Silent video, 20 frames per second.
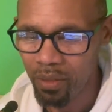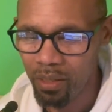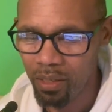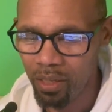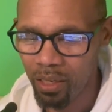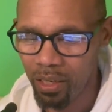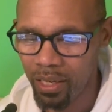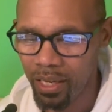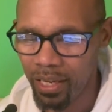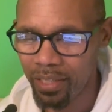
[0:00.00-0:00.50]

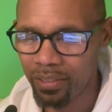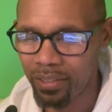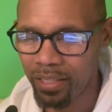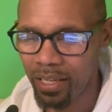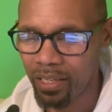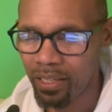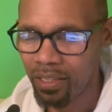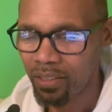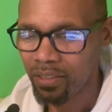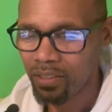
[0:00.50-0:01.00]
ahead,
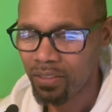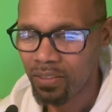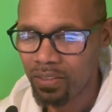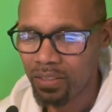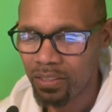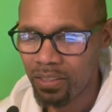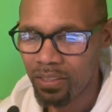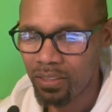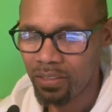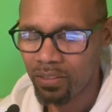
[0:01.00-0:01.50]
they
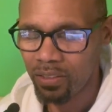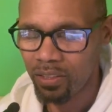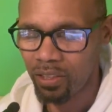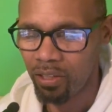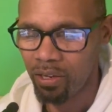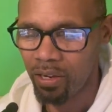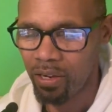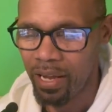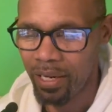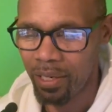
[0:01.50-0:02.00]

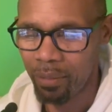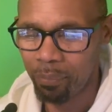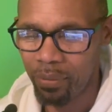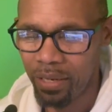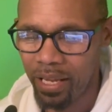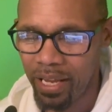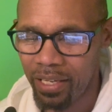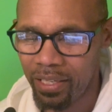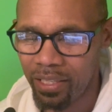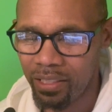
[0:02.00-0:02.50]
had a
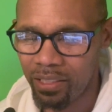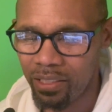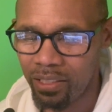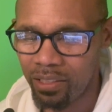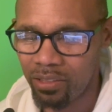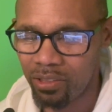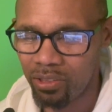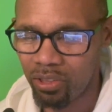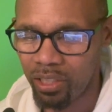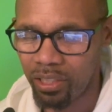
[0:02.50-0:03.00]
plan, and
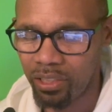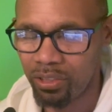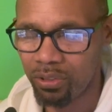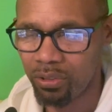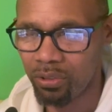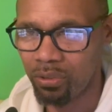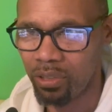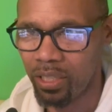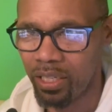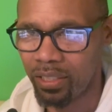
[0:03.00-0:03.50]
they're trying
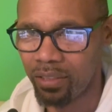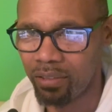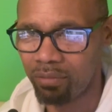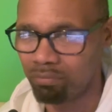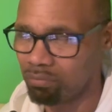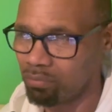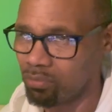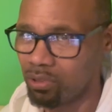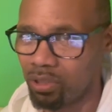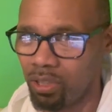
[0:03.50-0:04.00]
to, like,
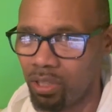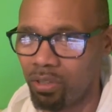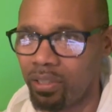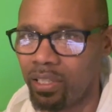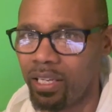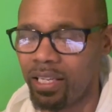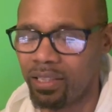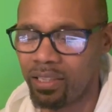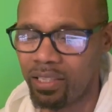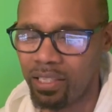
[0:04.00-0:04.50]

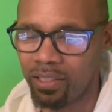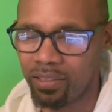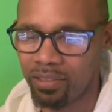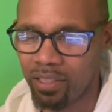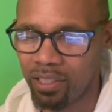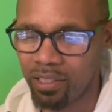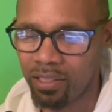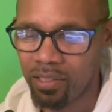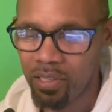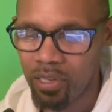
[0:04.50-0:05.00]
get things
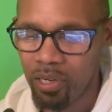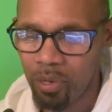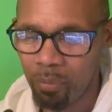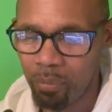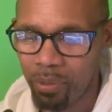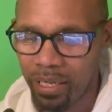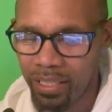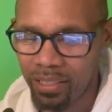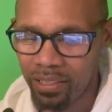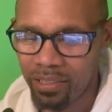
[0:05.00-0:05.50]
done.
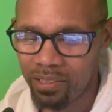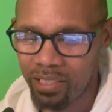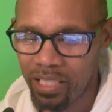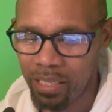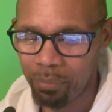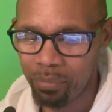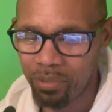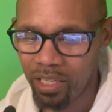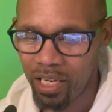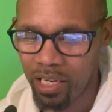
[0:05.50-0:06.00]
But at the
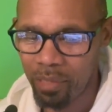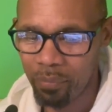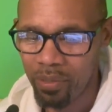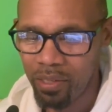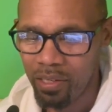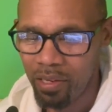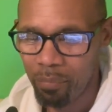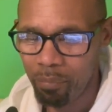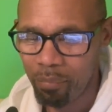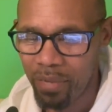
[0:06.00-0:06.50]
same time,
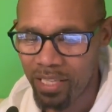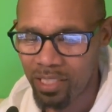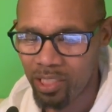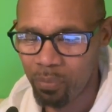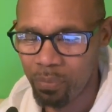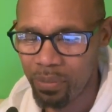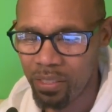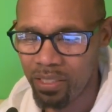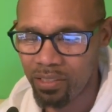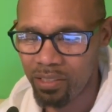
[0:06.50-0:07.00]
Mads
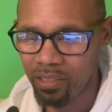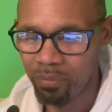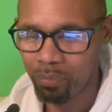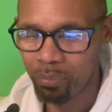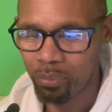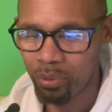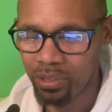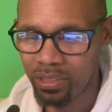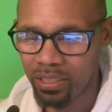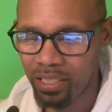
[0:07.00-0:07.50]
Peterson
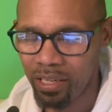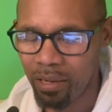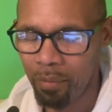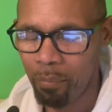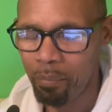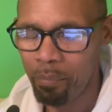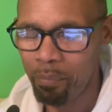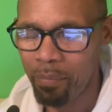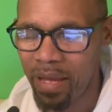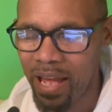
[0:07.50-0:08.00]
puts in a
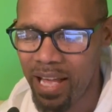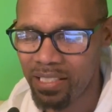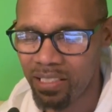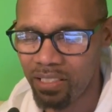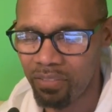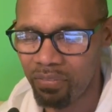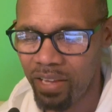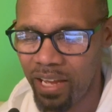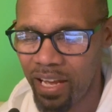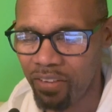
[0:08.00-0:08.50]

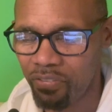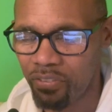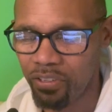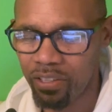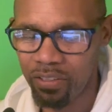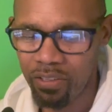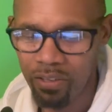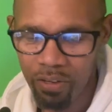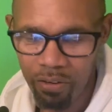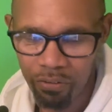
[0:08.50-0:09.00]
massive
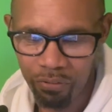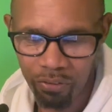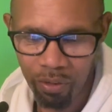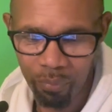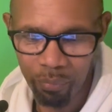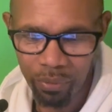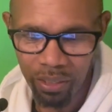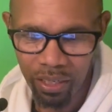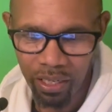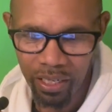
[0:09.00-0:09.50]
effort
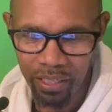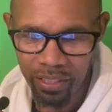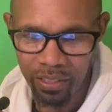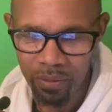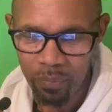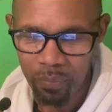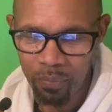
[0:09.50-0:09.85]
from behind.